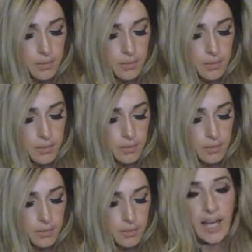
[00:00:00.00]

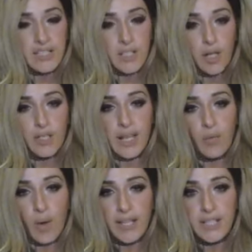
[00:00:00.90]
Because I started that
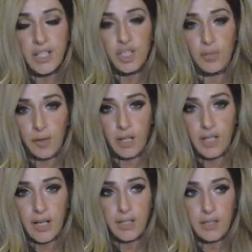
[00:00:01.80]
wet t-shirt
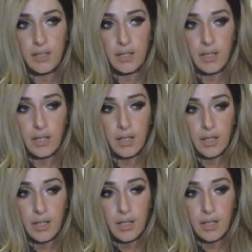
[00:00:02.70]
project
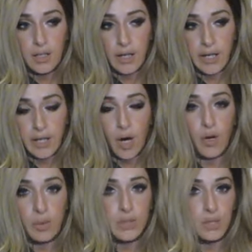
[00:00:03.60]
in
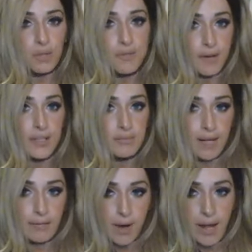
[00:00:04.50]
hopes to fund my
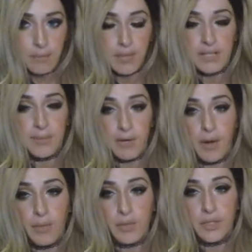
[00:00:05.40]
rent. Because my
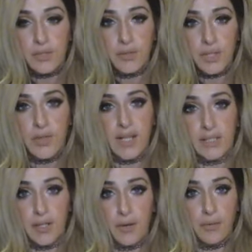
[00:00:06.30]
rent was due 2 days
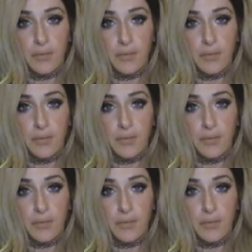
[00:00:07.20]
ago.